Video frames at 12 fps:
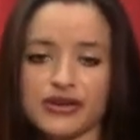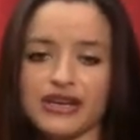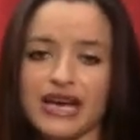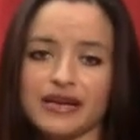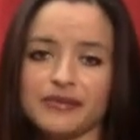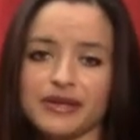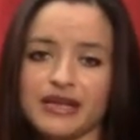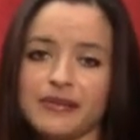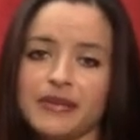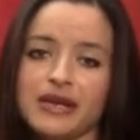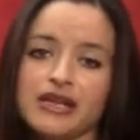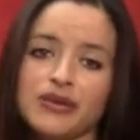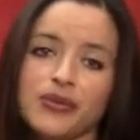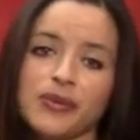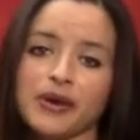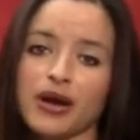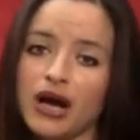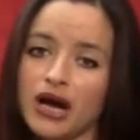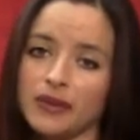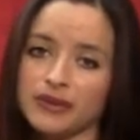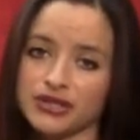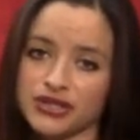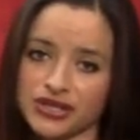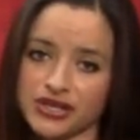in the aspect that many women come
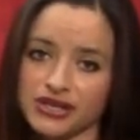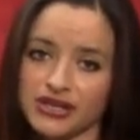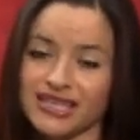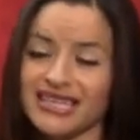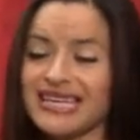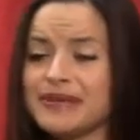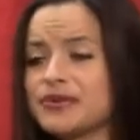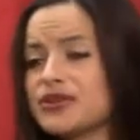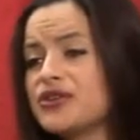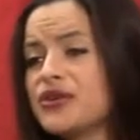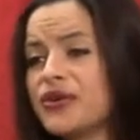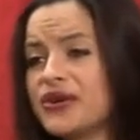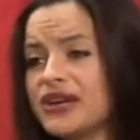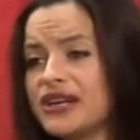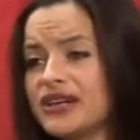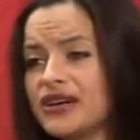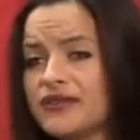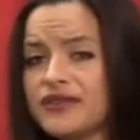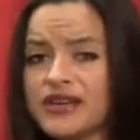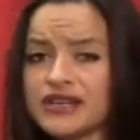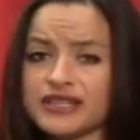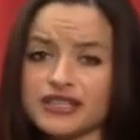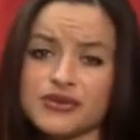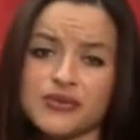and share deep stories of their
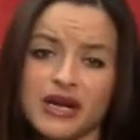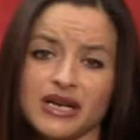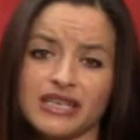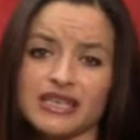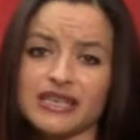sensuality,